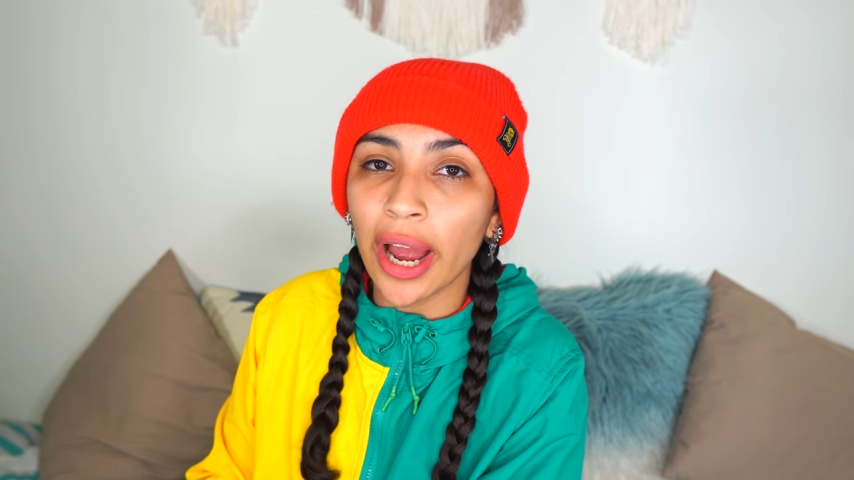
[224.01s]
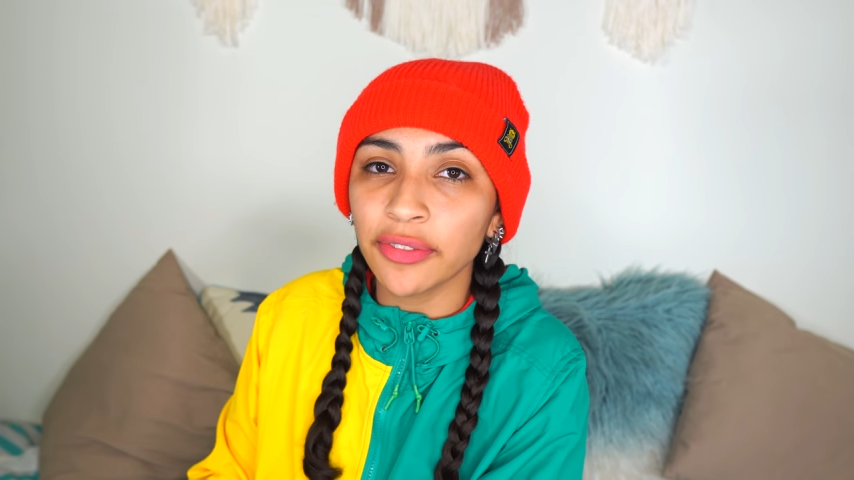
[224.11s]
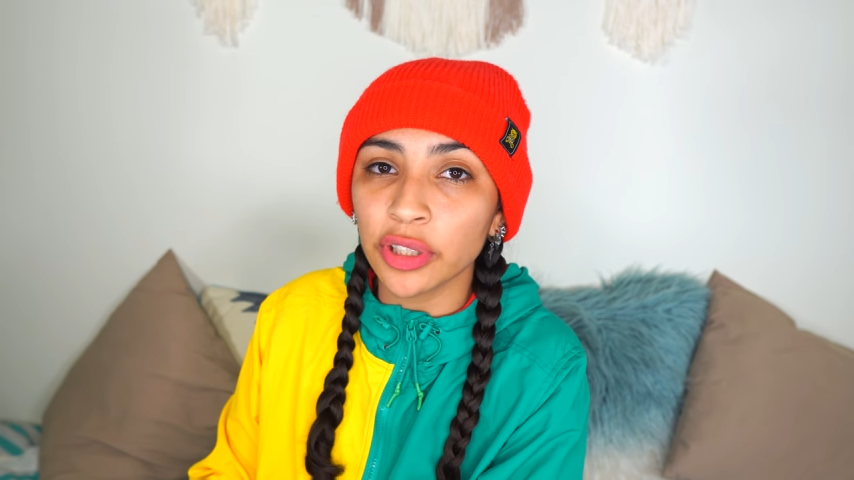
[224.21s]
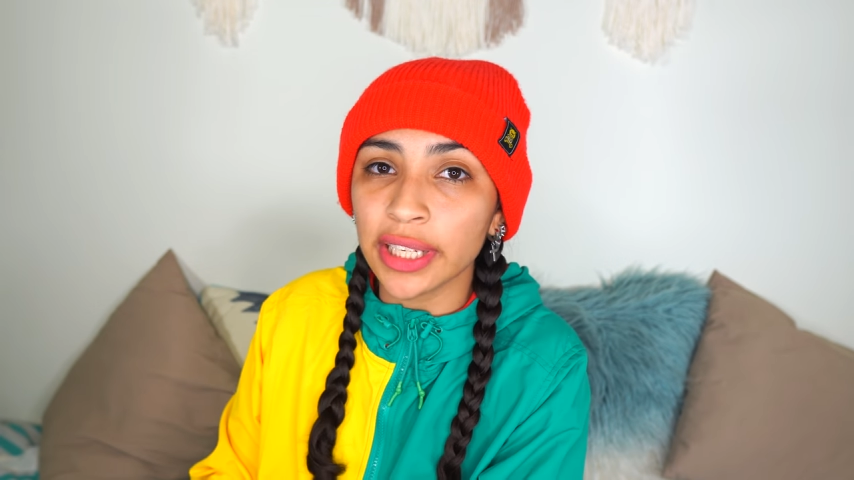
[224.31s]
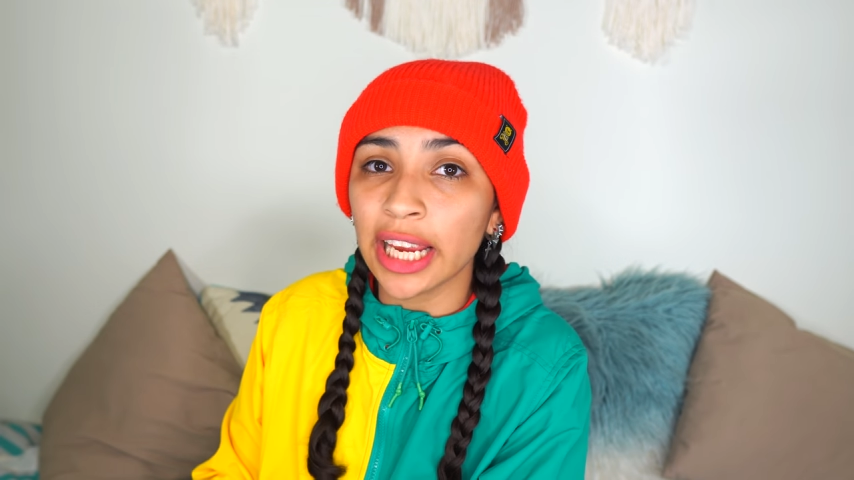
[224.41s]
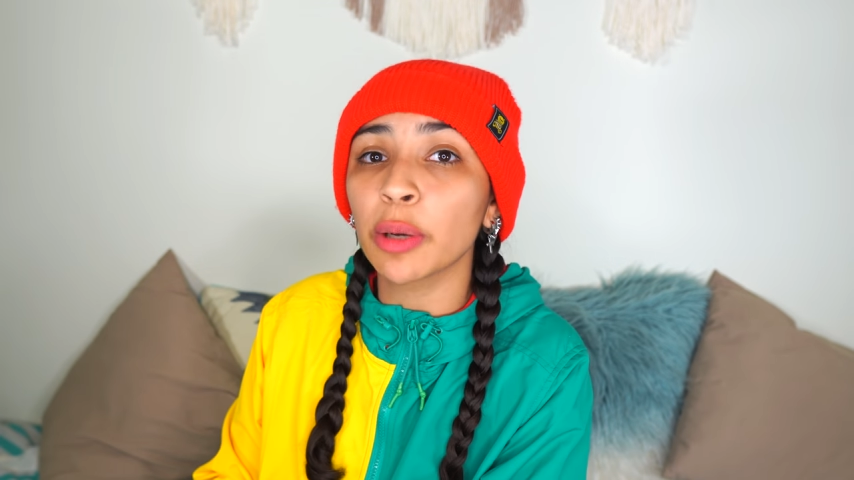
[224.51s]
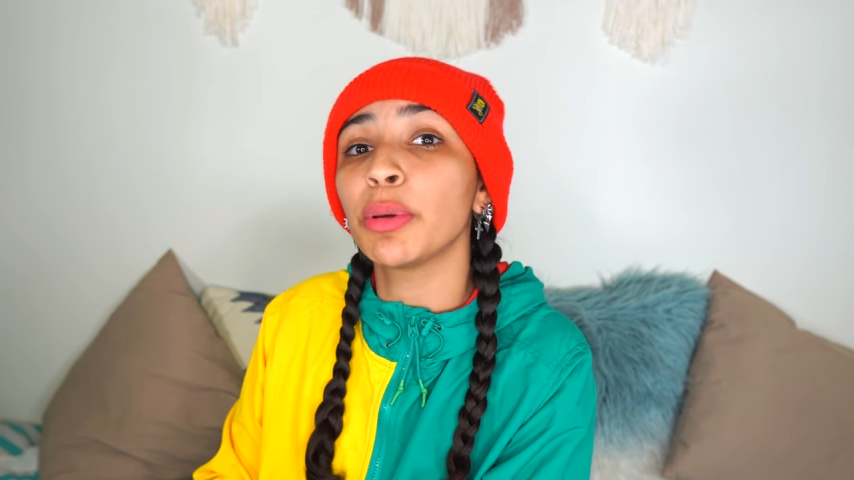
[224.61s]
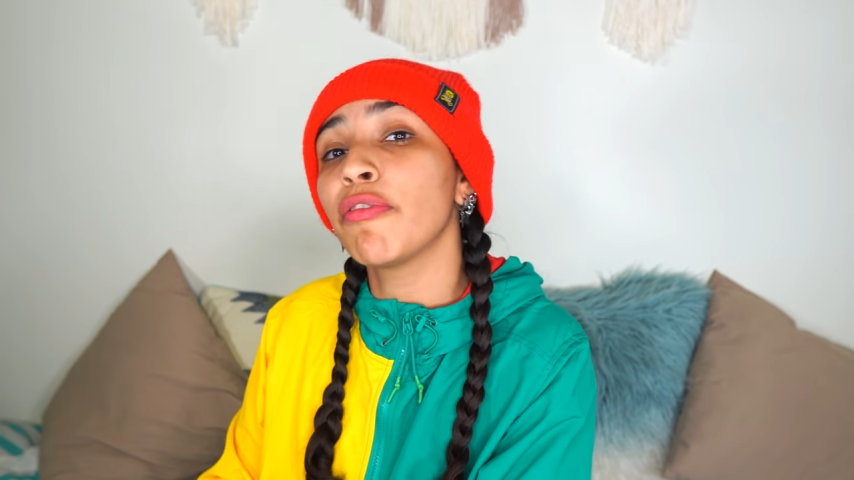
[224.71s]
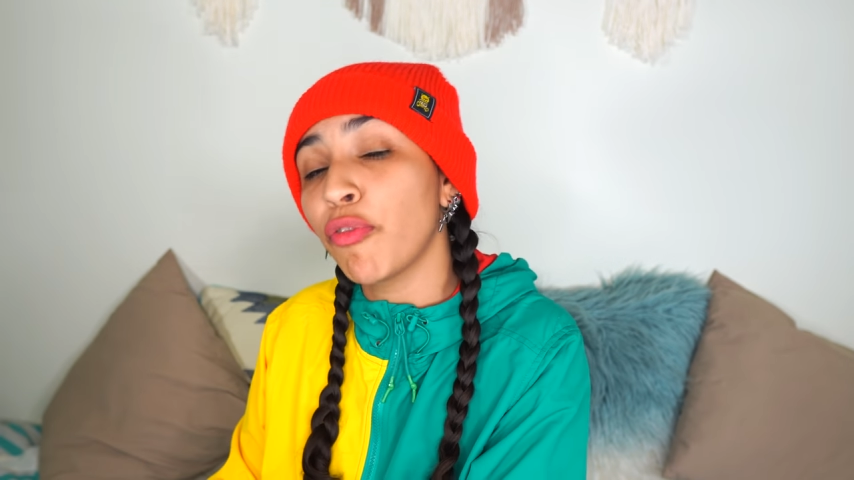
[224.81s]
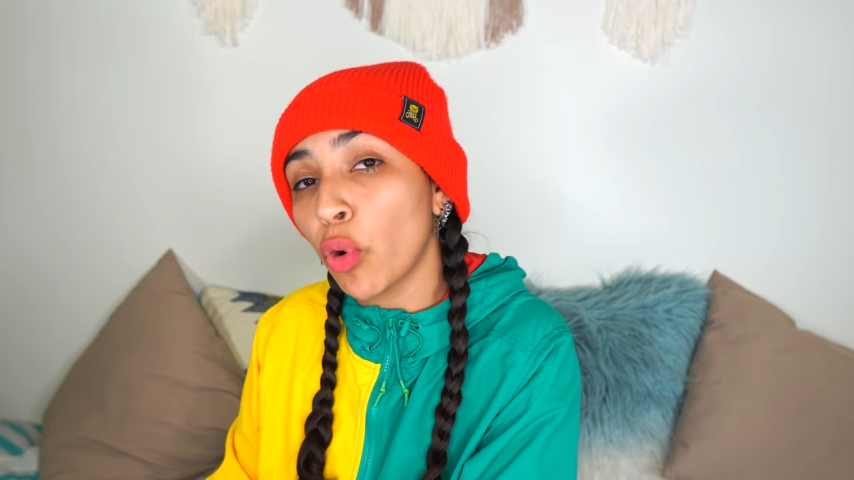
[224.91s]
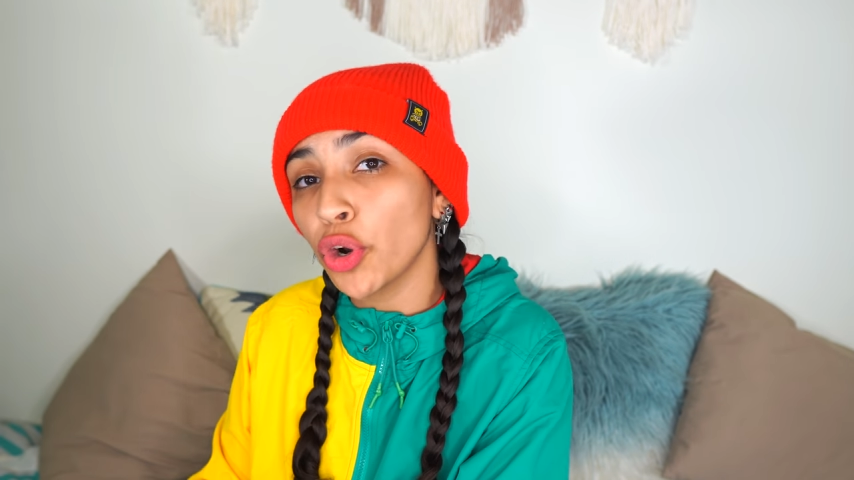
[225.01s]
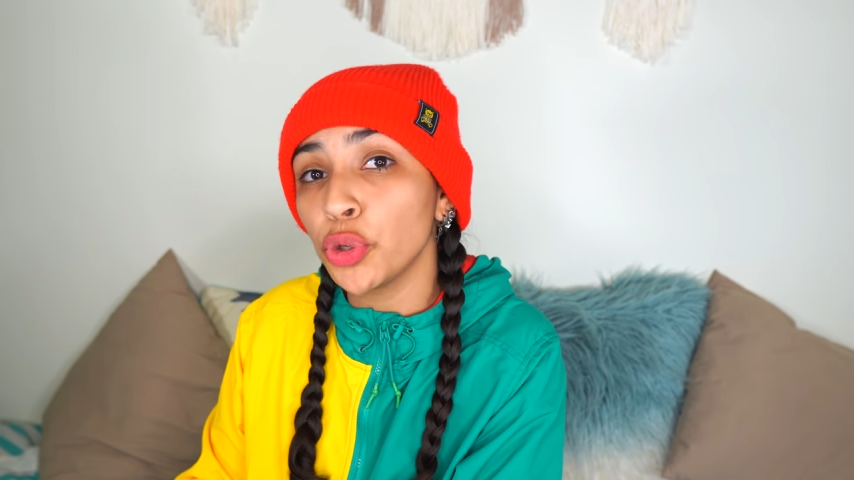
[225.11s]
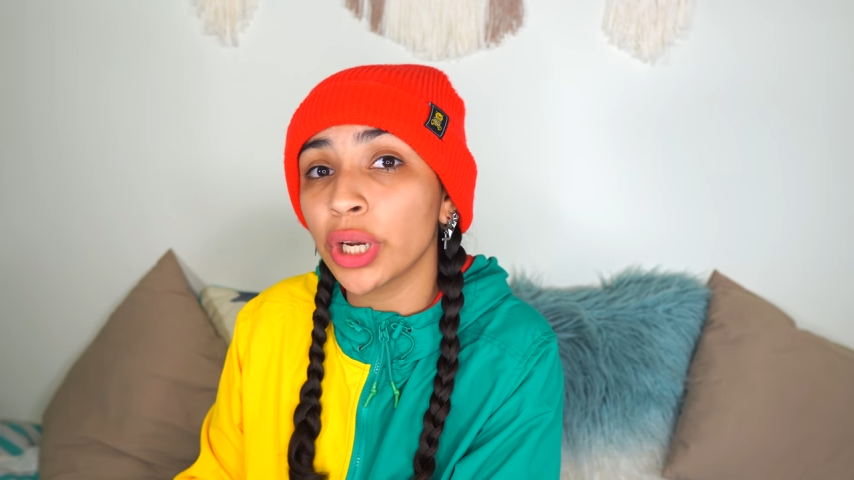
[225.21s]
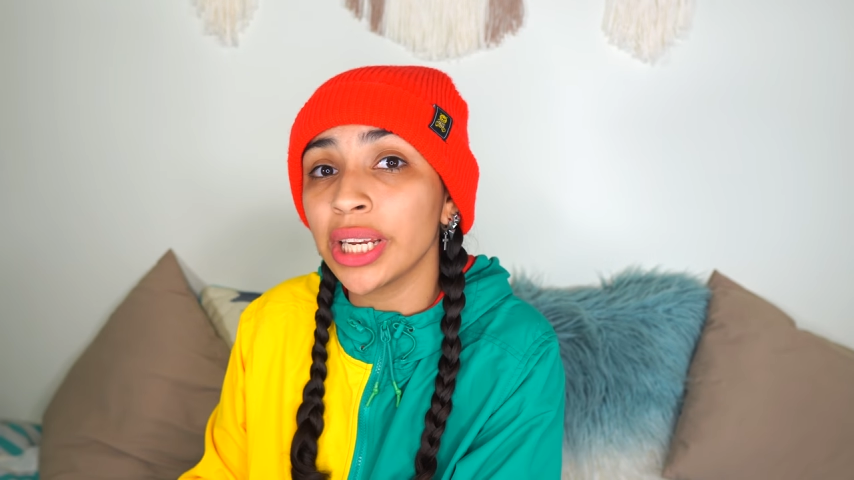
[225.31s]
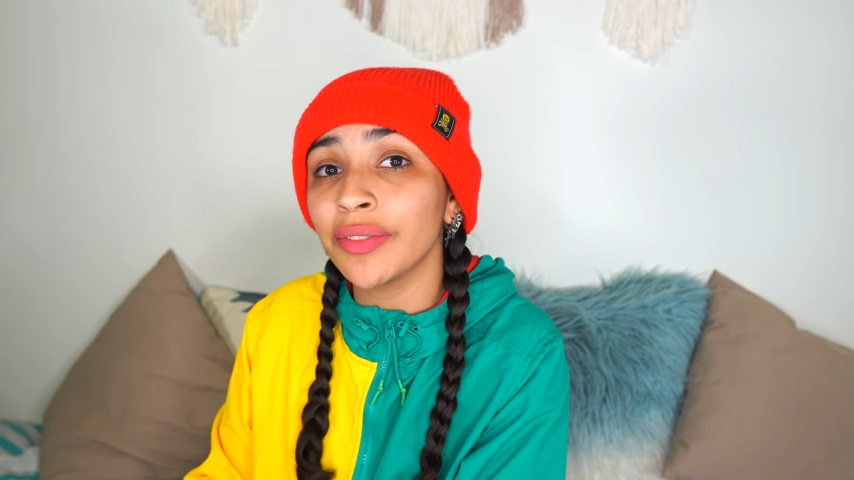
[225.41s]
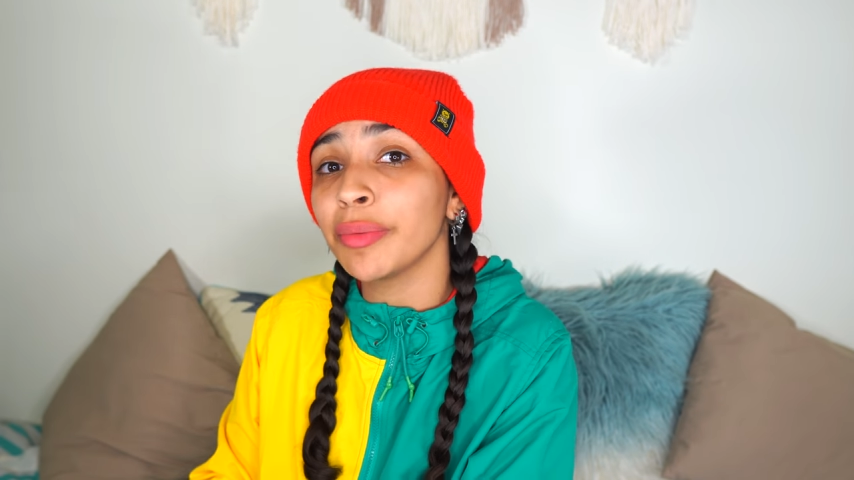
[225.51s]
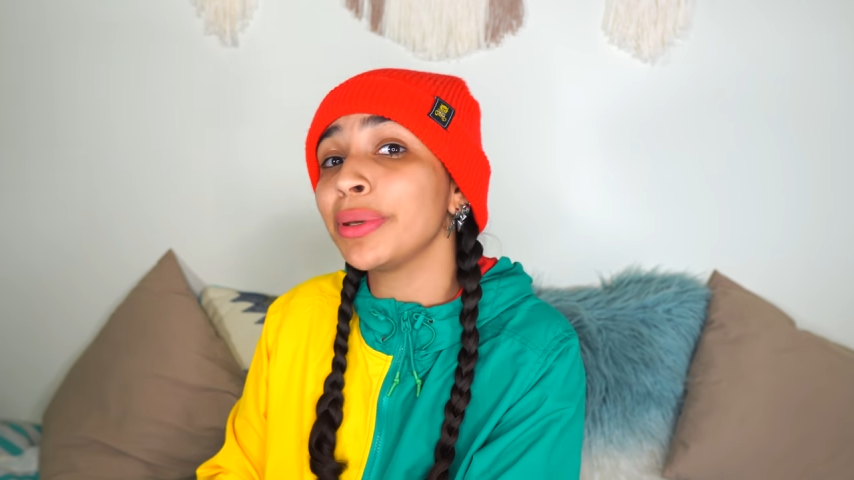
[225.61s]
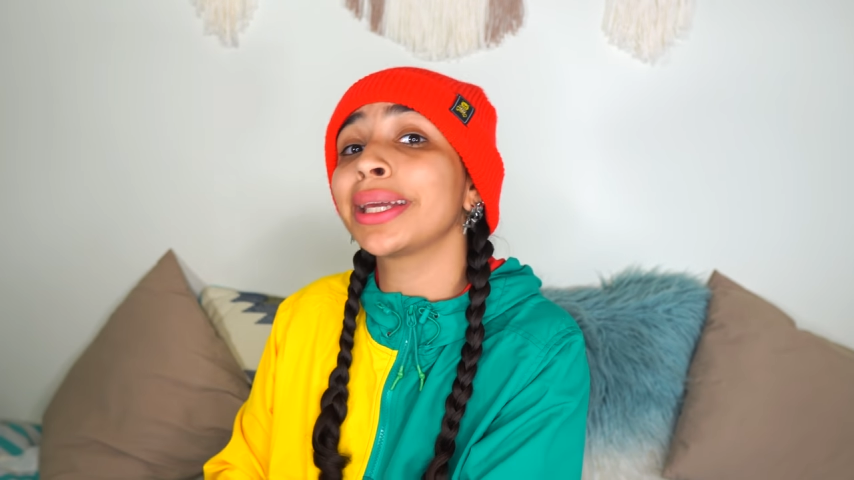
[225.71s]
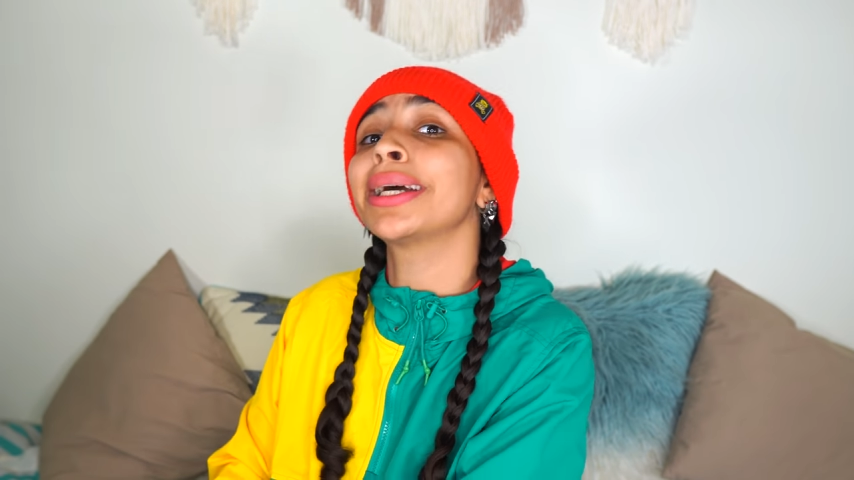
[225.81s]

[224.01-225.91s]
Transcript: have to take before you can even be